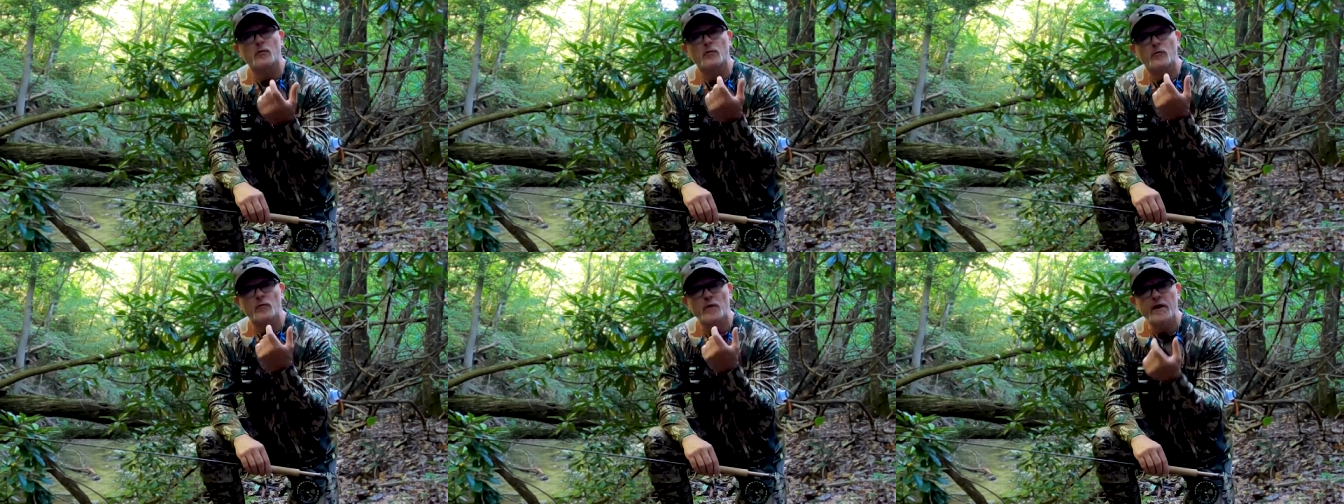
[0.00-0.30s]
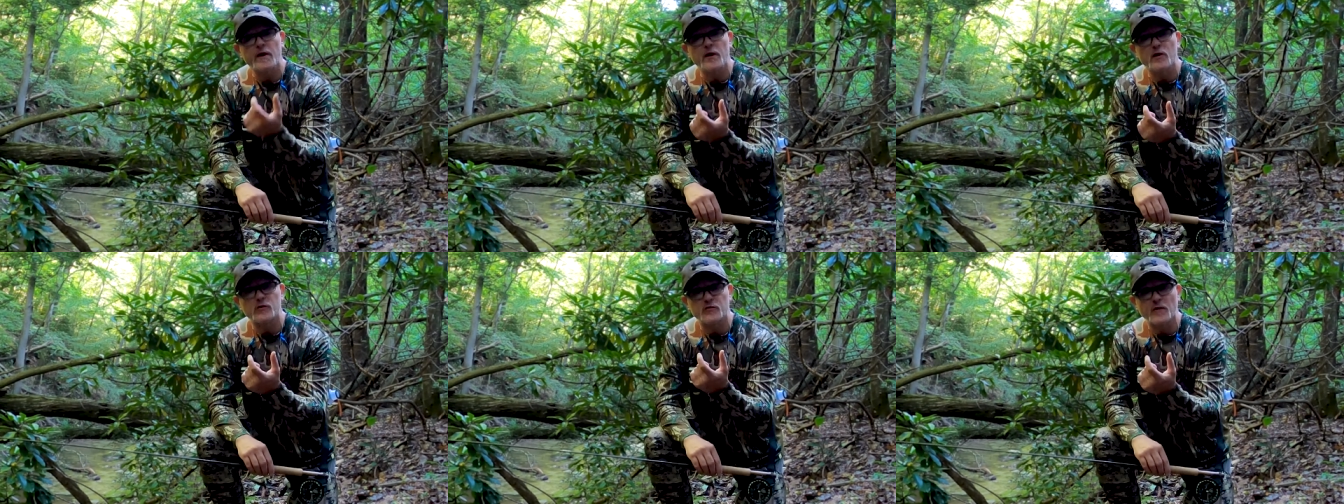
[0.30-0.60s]

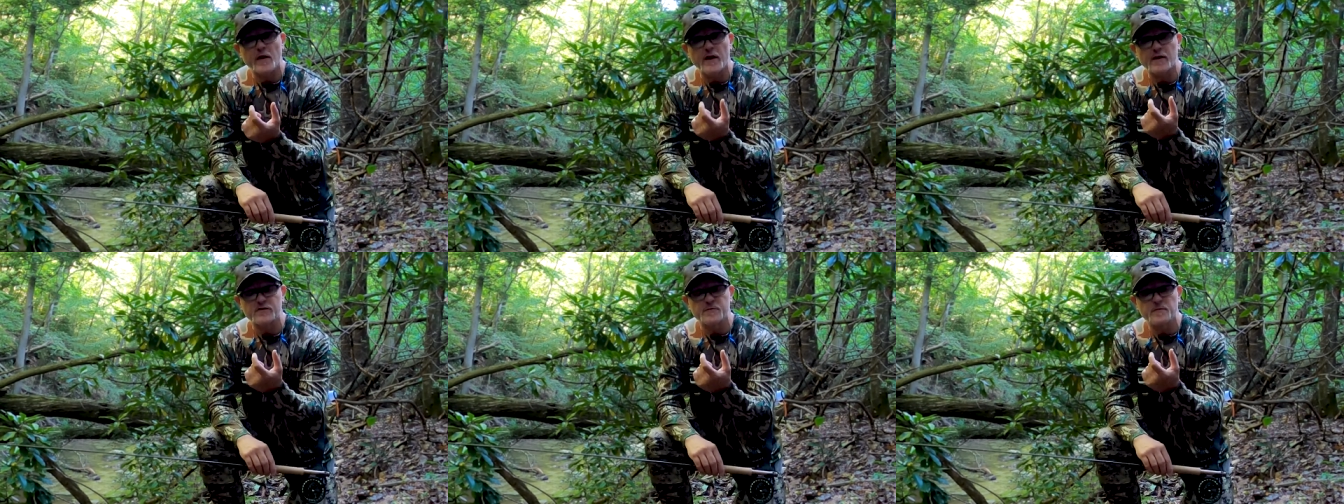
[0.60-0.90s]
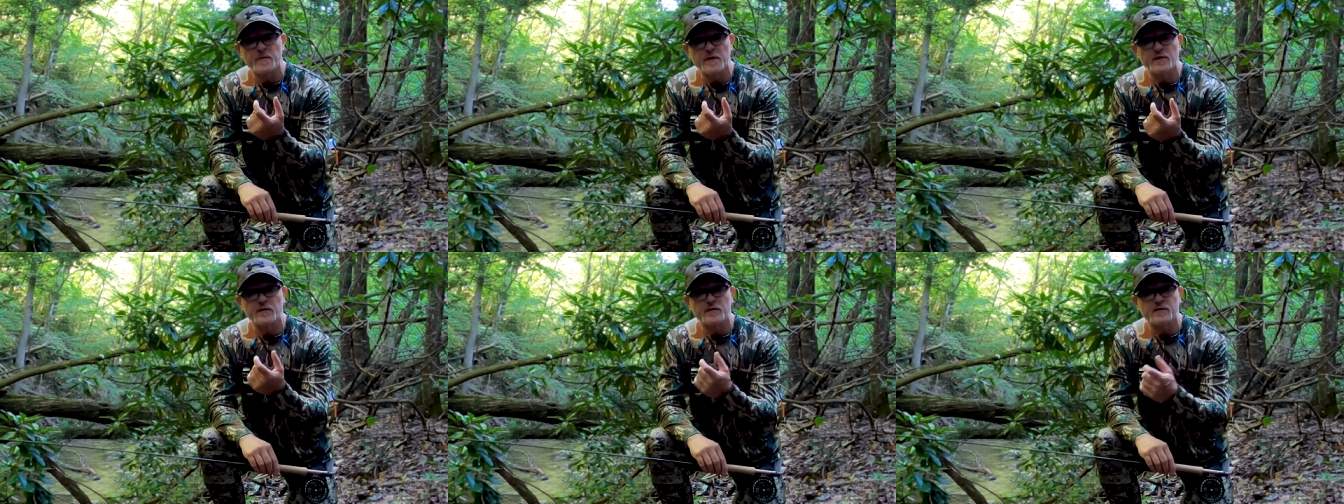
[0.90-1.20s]
radio
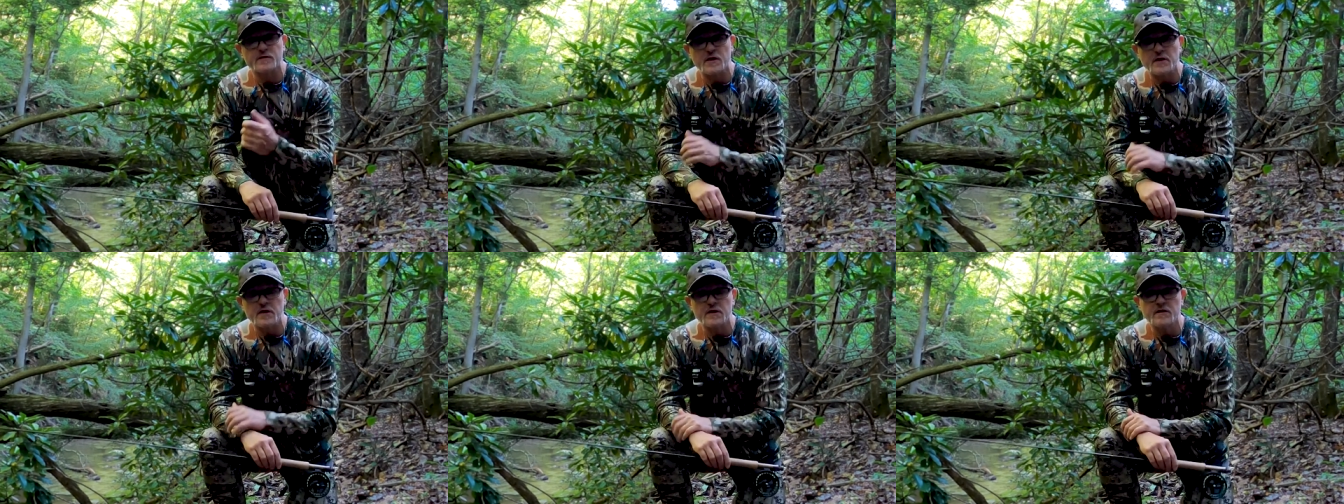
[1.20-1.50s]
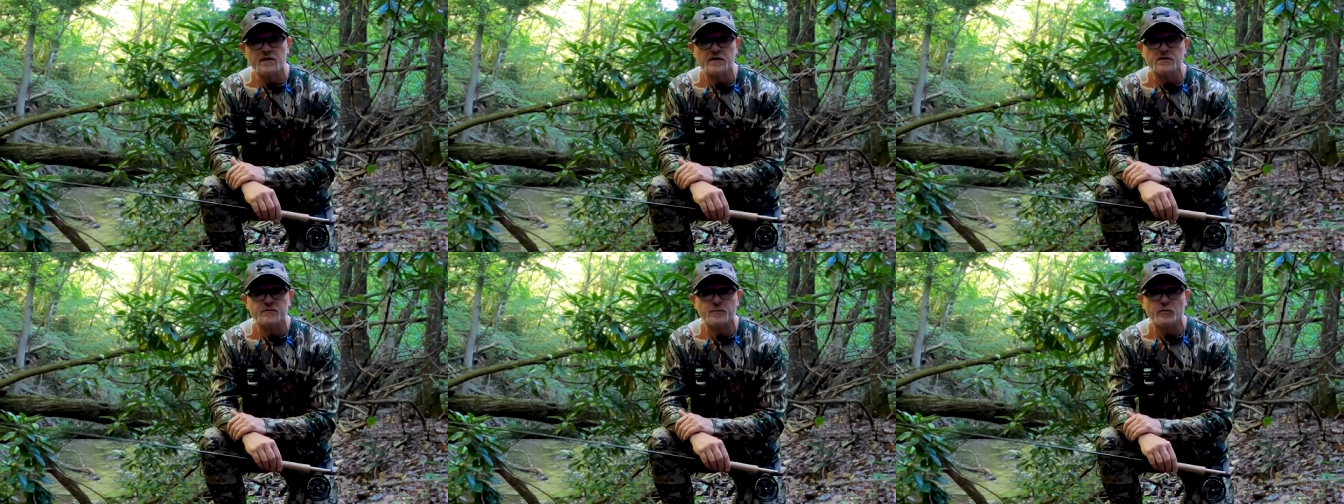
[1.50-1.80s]
transmitters
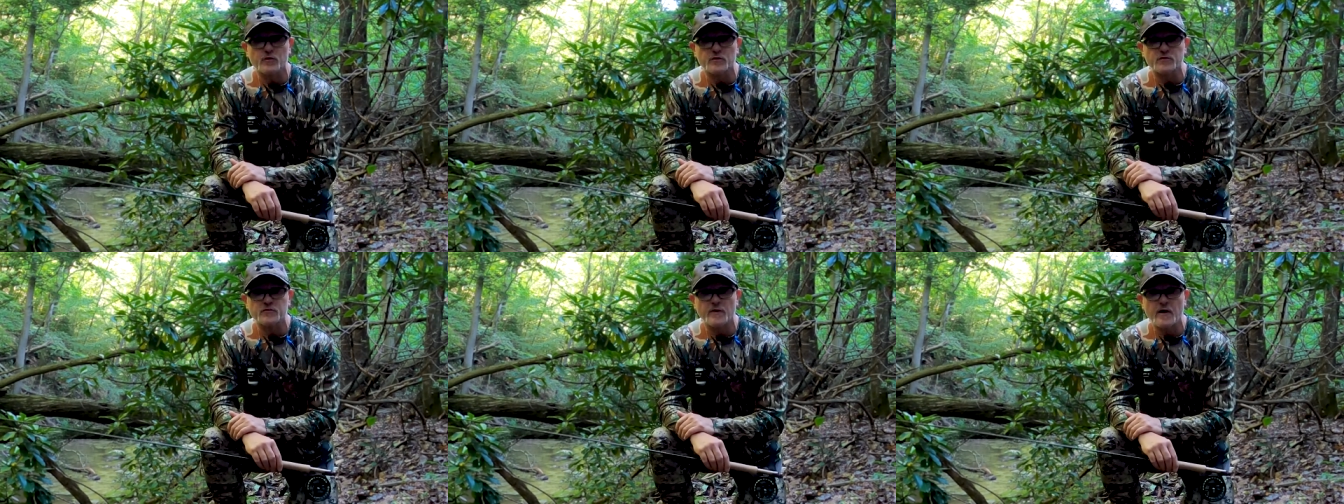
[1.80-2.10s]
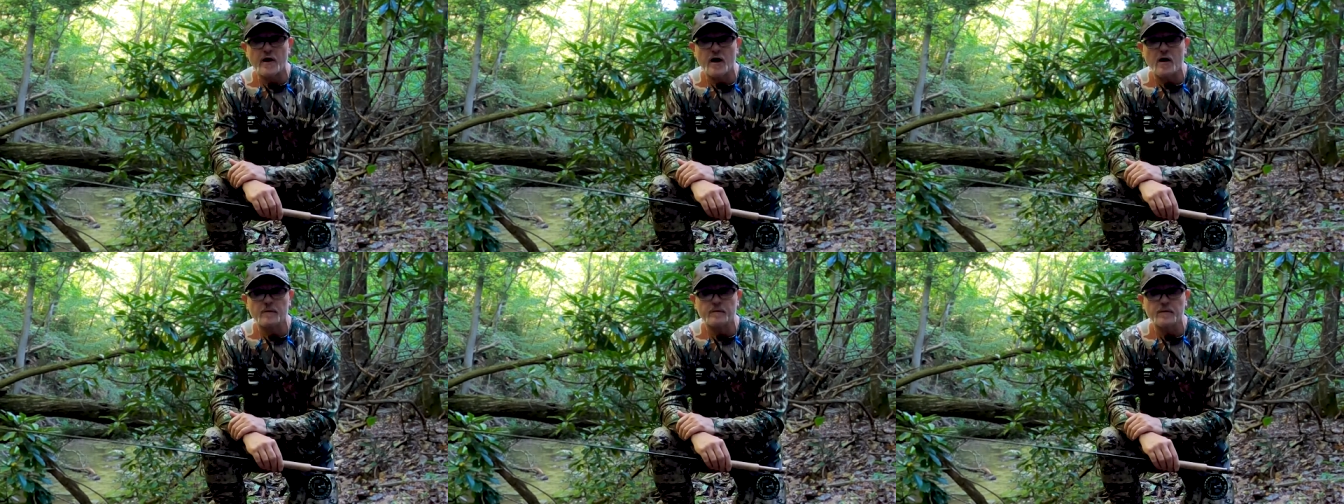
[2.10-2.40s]
in these brook
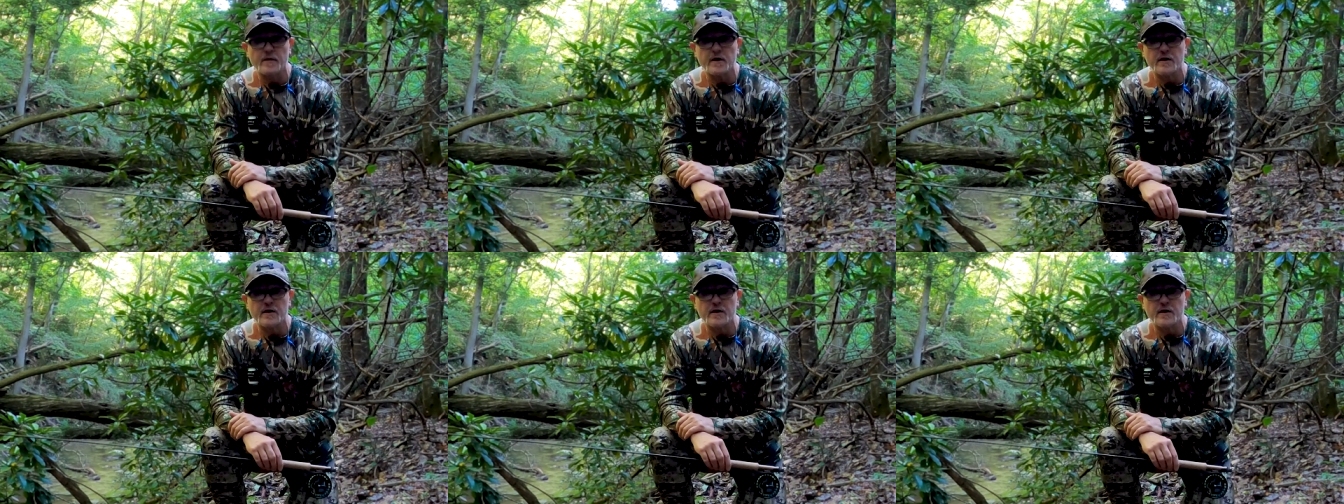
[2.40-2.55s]
trout,